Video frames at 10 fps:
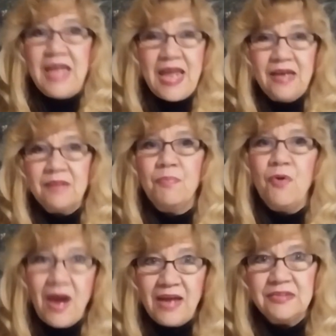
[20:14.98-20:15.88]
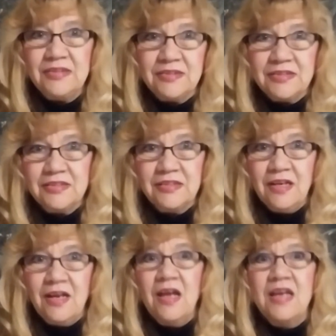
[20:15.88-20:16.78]
Can't practice.
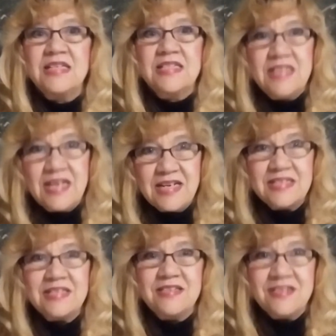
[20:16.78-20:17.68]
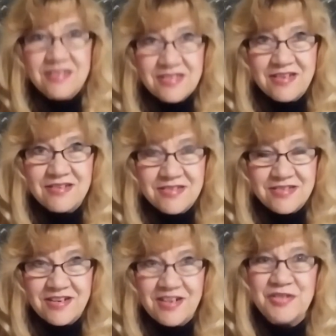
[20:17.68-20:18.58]
Cease and
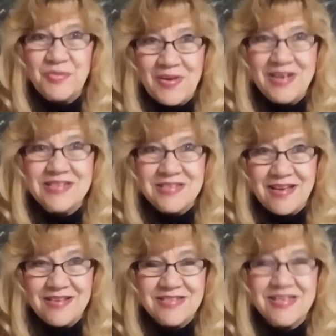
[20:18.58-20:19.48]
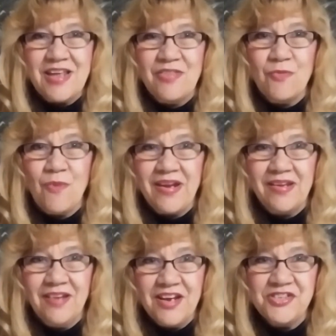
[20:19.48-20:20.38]
desist is what it says in the
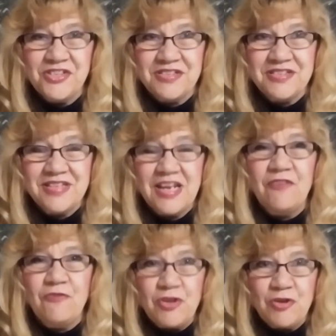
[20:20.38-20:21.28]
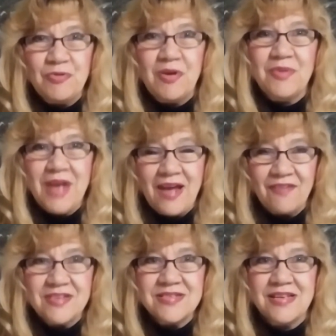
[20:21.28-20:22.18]
regulations. If you don't
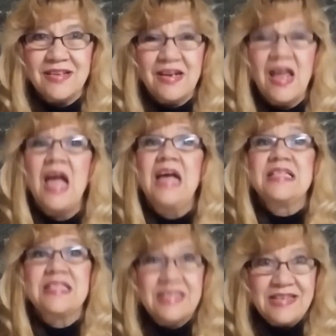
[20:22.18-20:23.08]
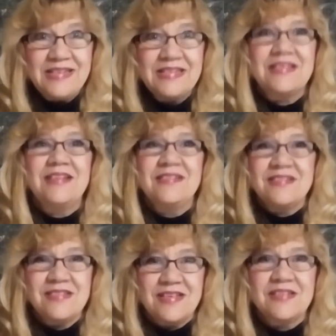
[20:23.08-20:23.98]
have this in, cease and
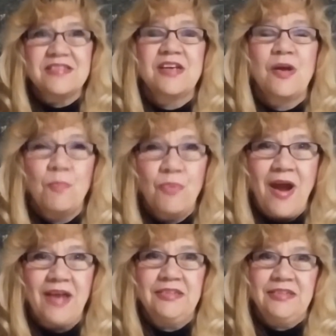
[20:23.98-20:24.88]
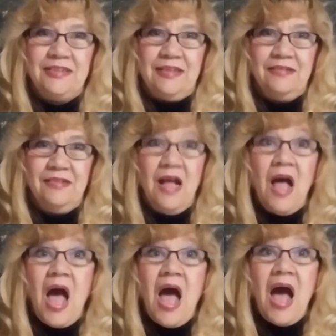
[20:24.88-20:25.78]
desist practicing.
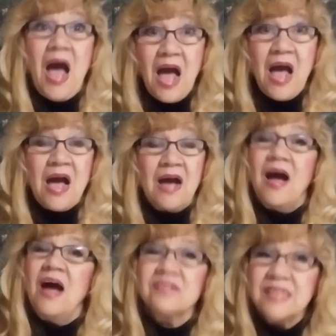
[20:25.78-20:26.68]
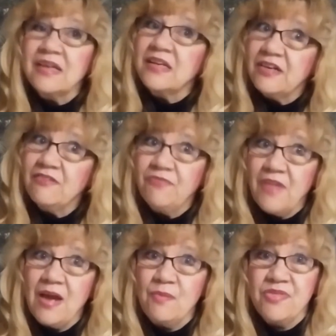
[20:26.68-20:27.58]
How's that going to
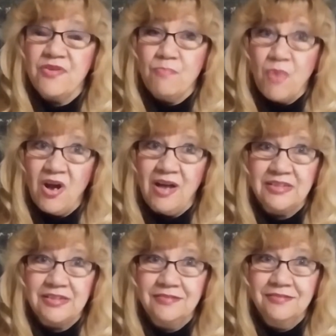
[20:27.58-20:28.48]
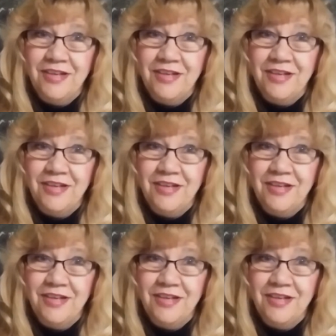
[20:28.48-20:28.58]
fly with your boss?